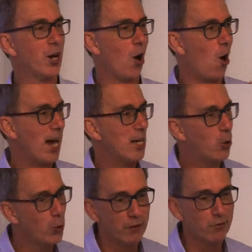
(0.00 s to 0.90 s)
that I
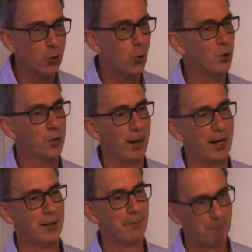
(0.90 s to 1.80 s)
could have talked
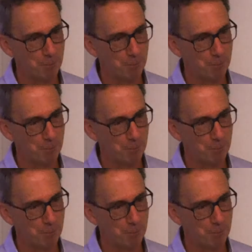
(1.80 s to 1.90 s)
about.